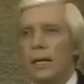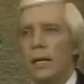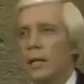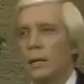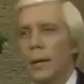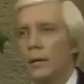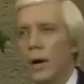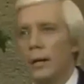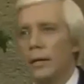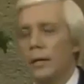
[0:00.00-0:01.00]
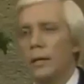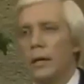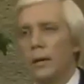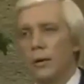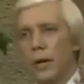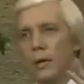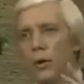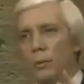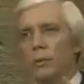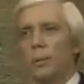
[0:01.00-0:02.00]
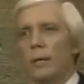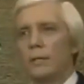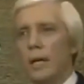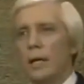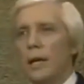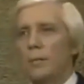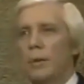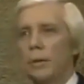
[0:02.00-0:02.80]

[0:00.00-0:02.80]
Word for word: I didn't say anything about God yet. Okay, Norman's been saying